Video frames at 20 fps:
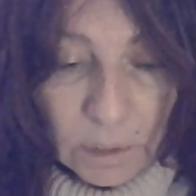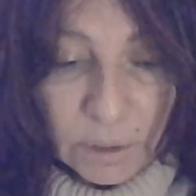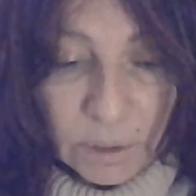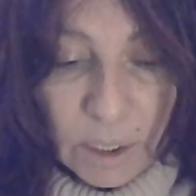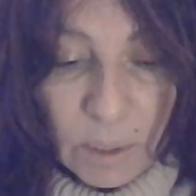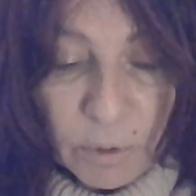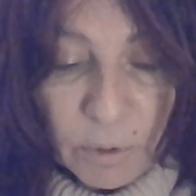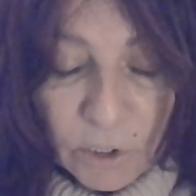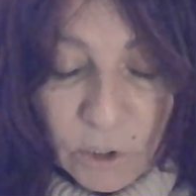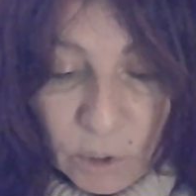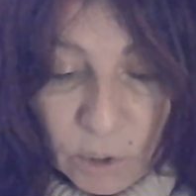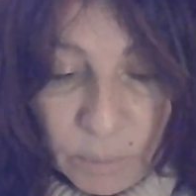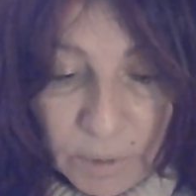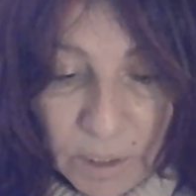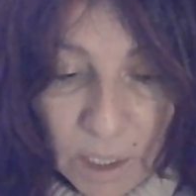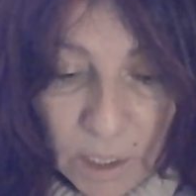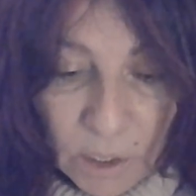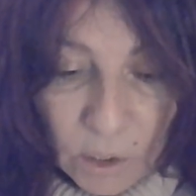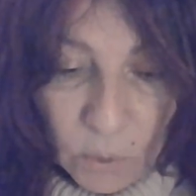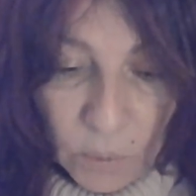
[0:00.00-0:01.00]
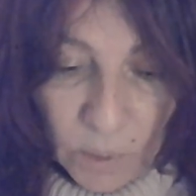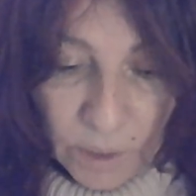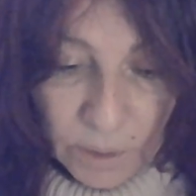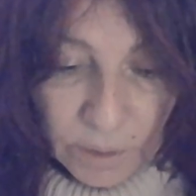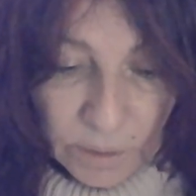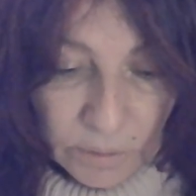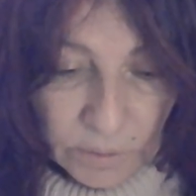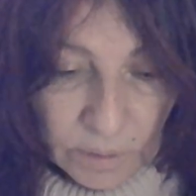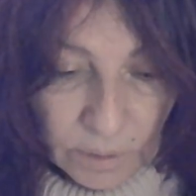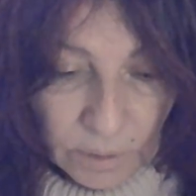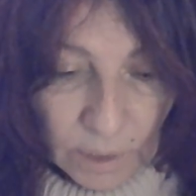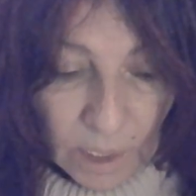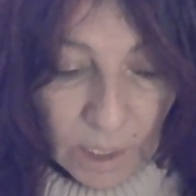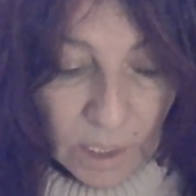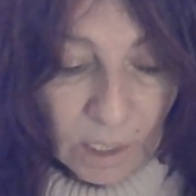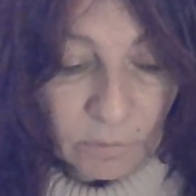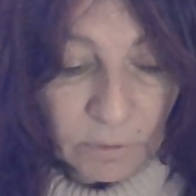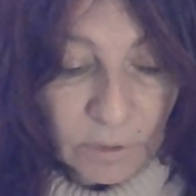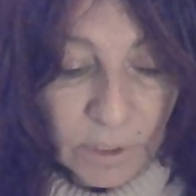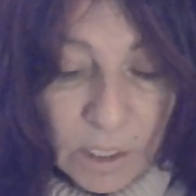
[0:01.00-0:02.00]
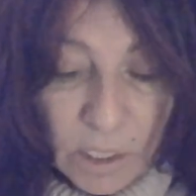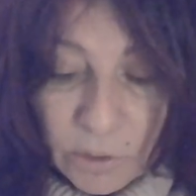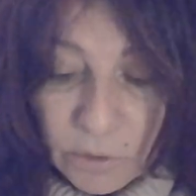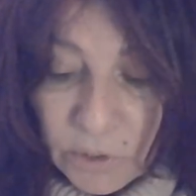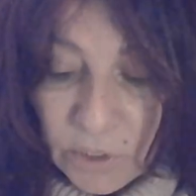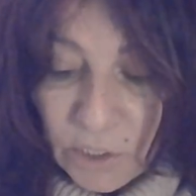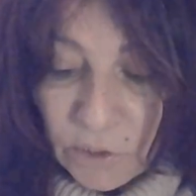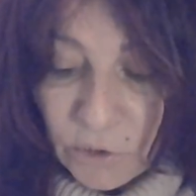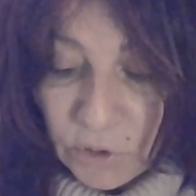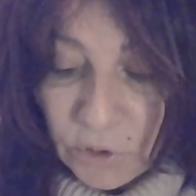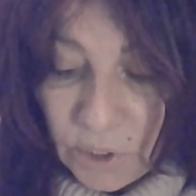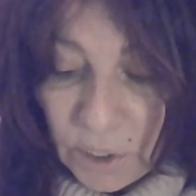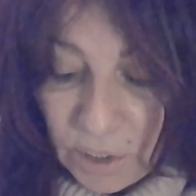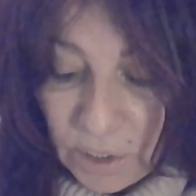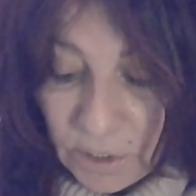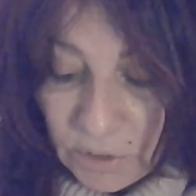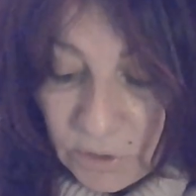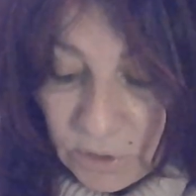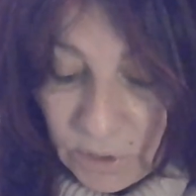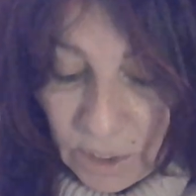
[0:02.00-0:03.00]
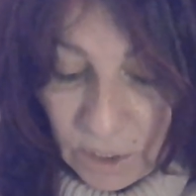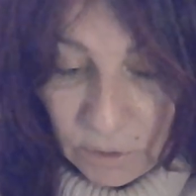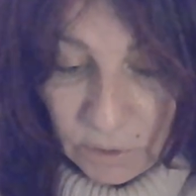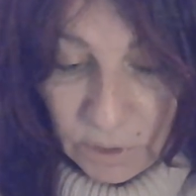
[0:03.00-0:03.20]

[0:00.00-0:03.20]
Libra, Gemini, Aquarius. I have Leo, Sagittarius, and